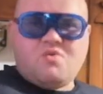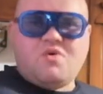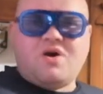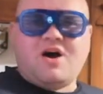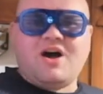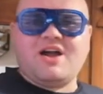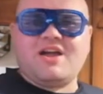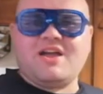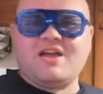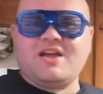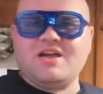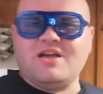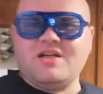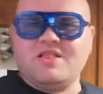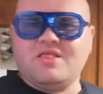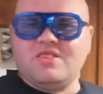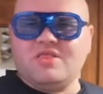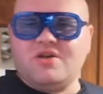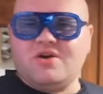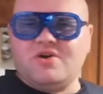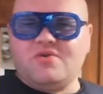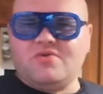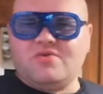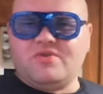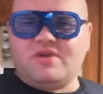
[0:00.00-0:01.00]
Why,
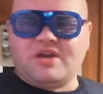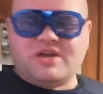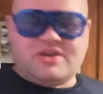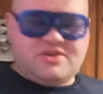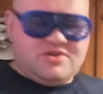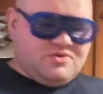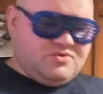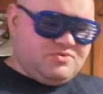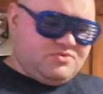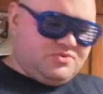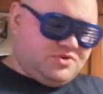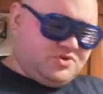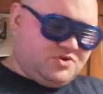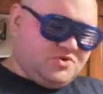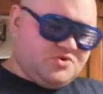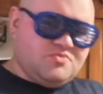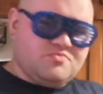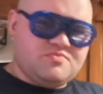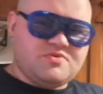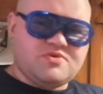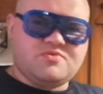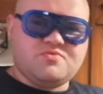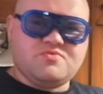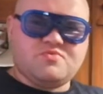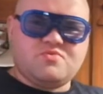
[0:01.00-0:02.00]
hello there,
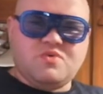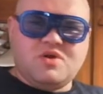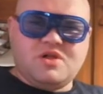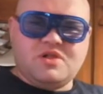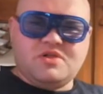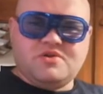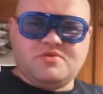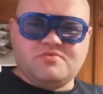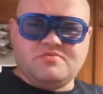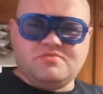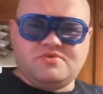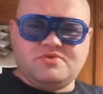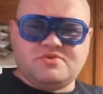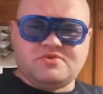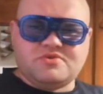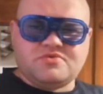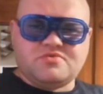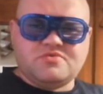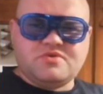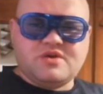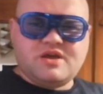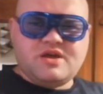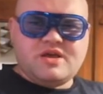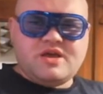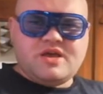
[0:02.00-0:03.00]
YouTube, and welcome to